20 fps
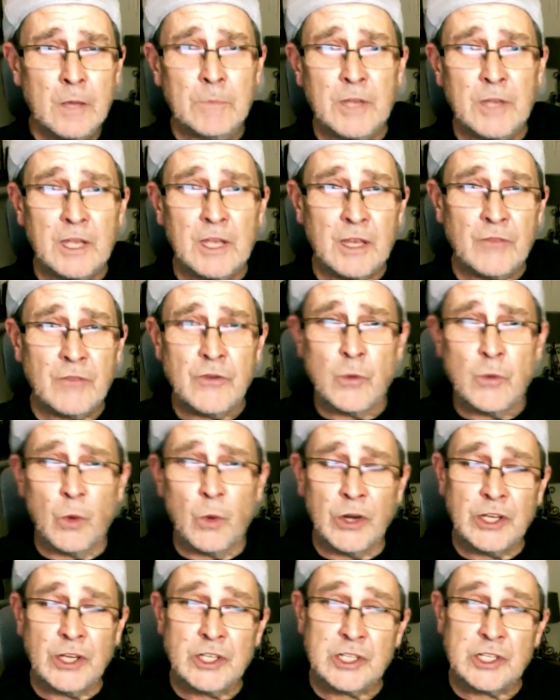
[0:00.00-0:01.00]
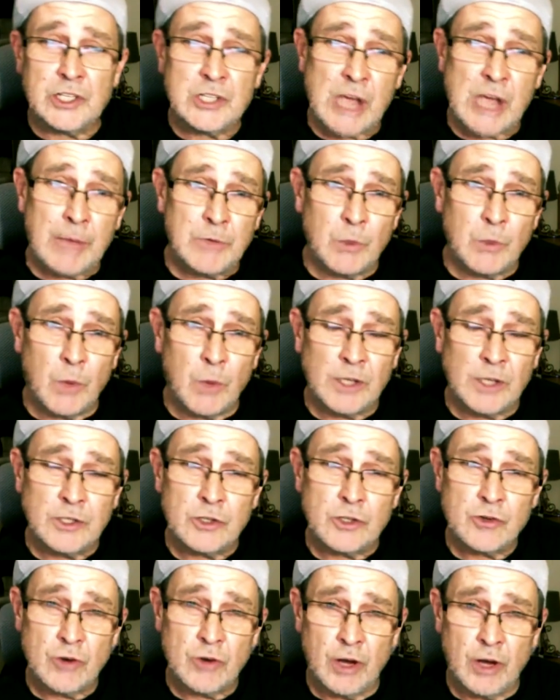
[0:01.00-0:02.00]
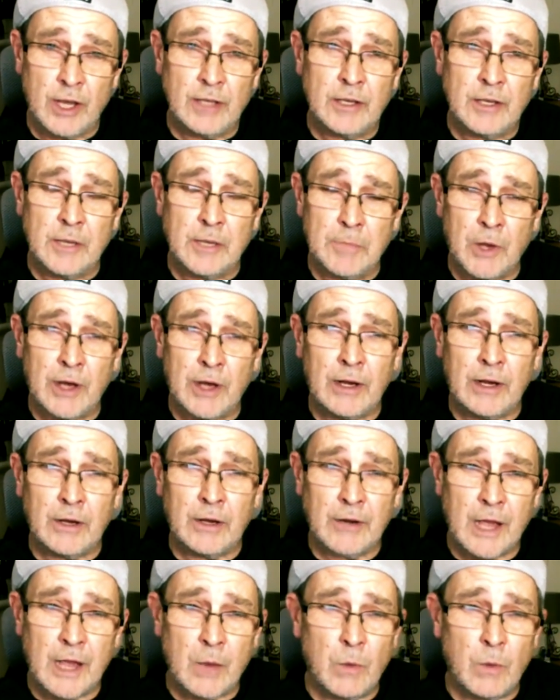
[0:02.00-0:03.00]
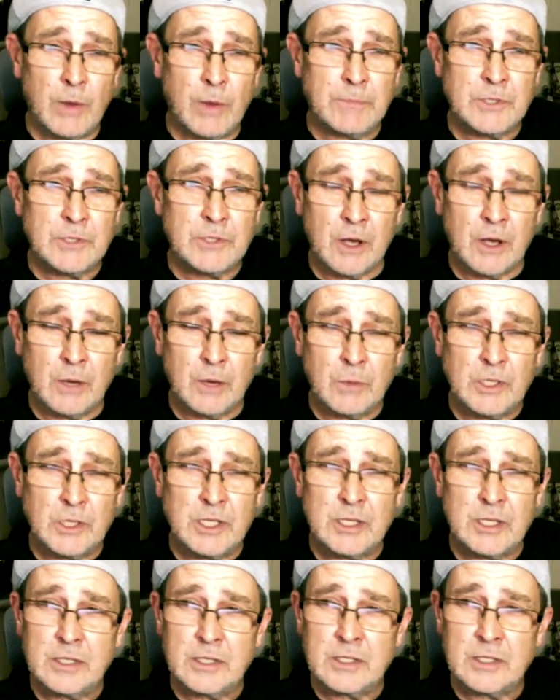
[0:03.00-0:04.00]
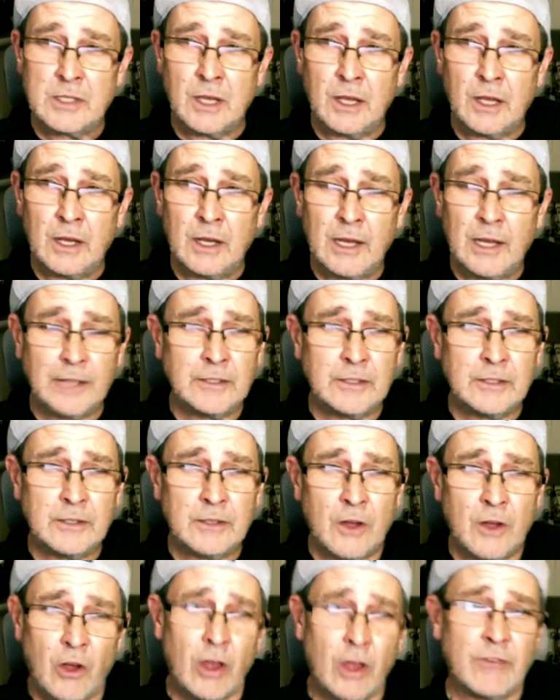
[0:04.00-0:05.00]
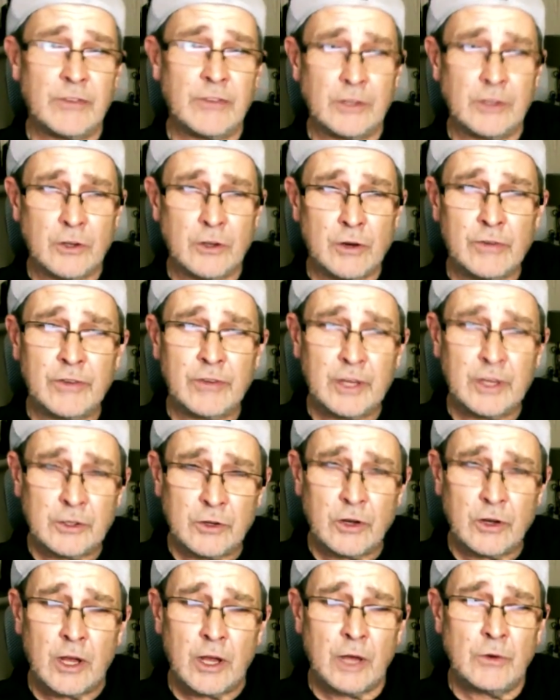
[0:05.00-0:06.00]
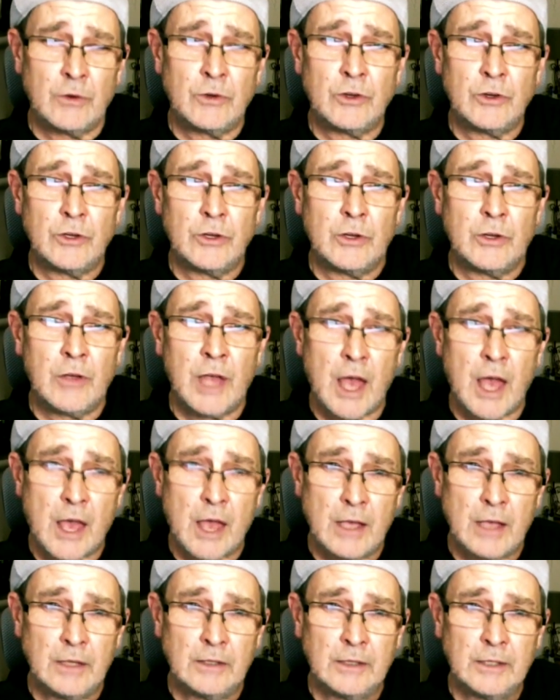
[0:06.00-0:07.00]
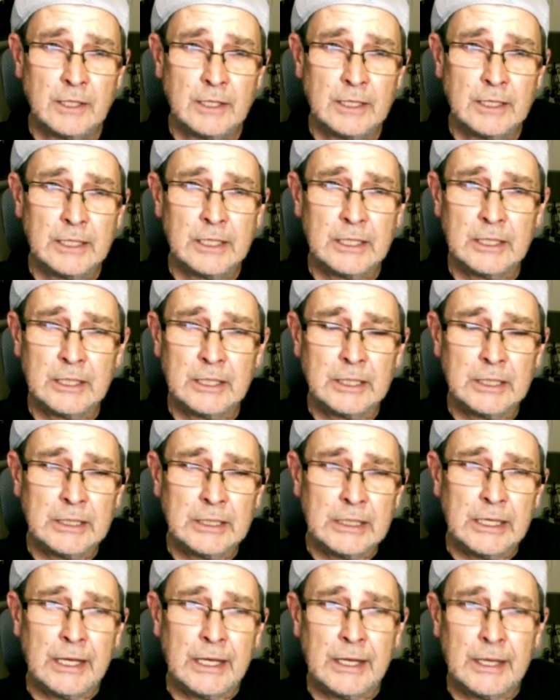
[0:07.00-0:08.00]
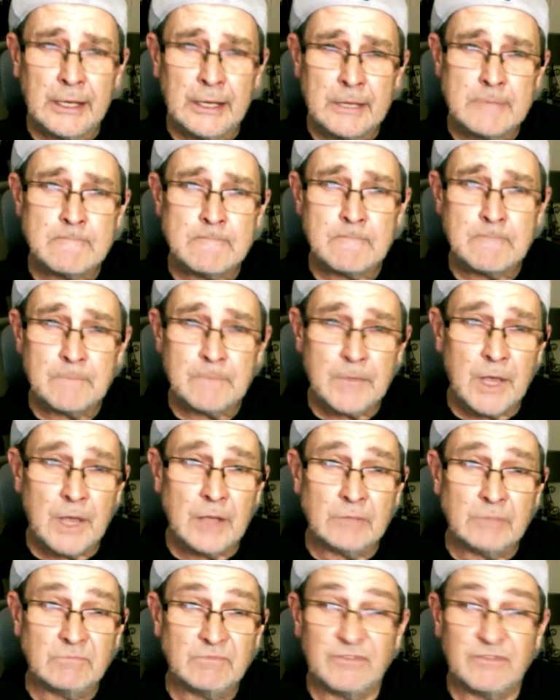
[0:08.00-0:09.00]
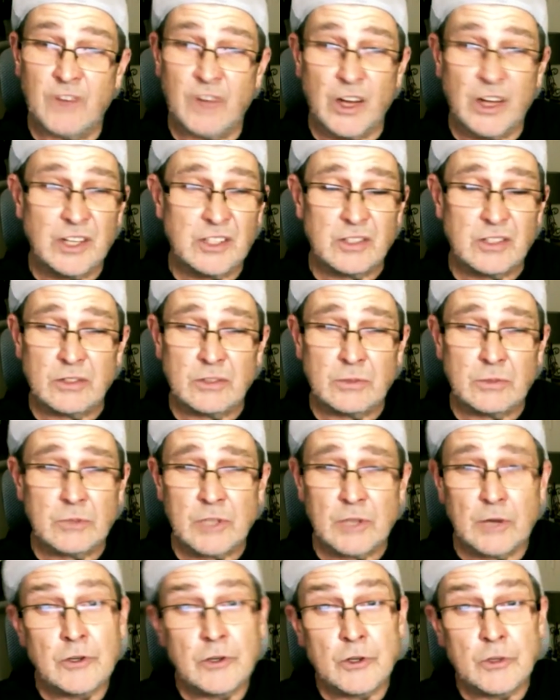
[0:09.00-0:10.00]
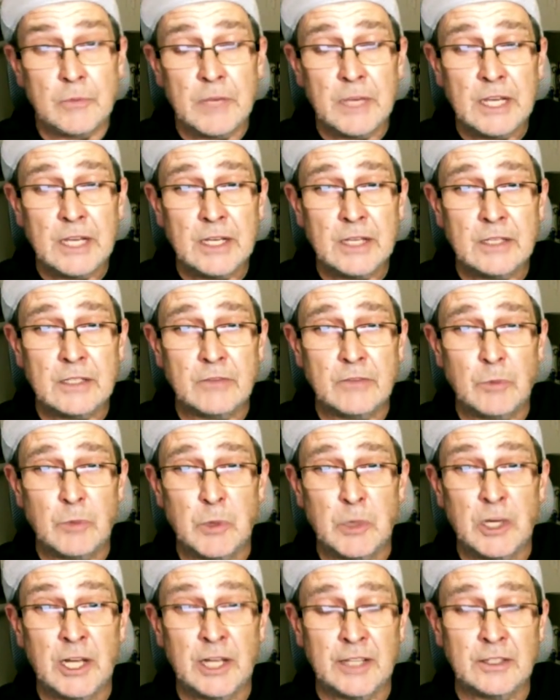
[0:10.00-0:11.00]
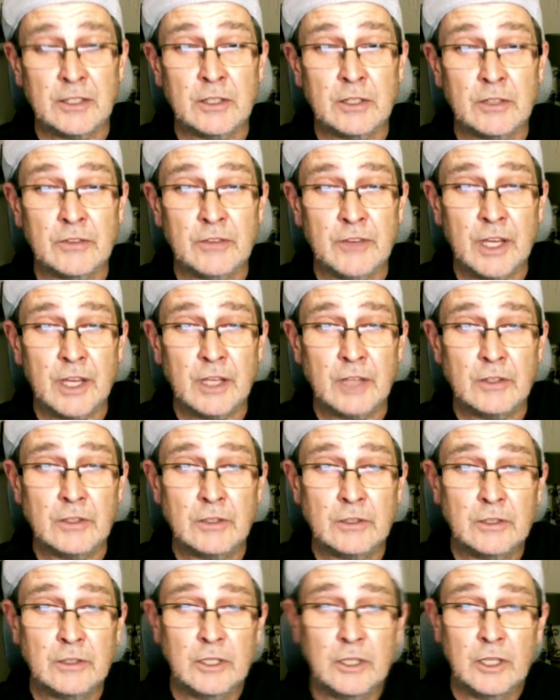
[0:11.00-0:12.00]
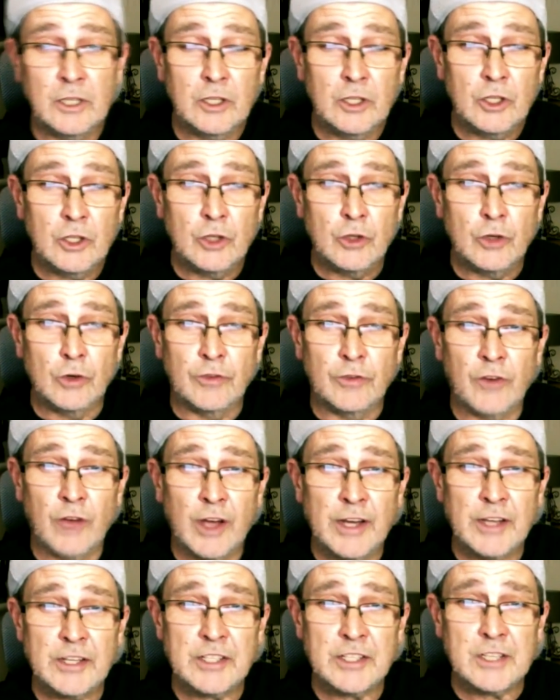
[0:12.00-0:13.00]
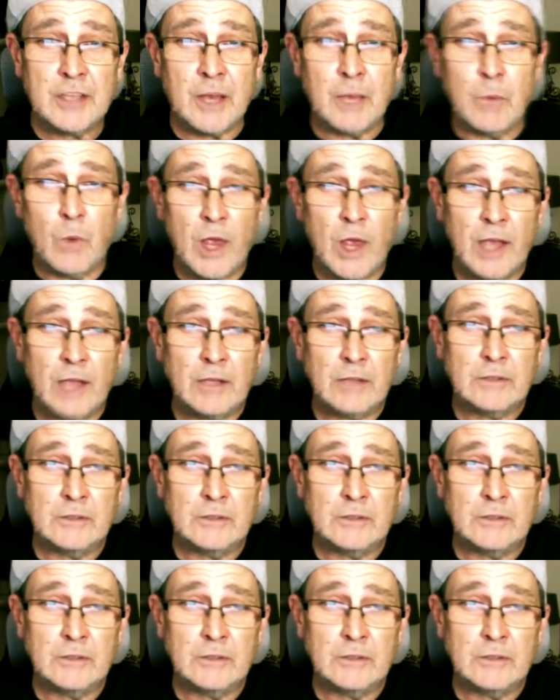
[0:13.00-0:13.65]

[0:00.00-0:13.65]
But if you wanted just right. chapter one to try it, you can buy that on our website, which is uh, london-gothic.co.uk. Um, and find us on social medias. If you put London Gothic in, you'll find us somewhere